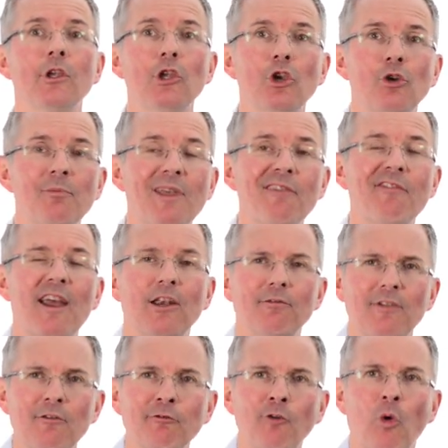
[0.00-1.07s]
you can be
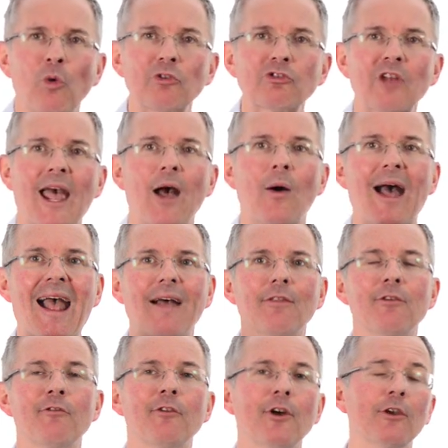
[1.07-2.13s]
effectively forced out at
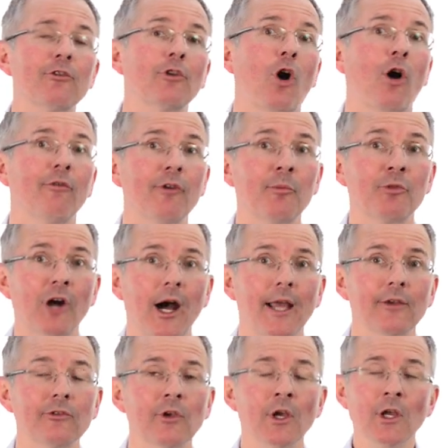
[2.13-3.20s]
the first offer price.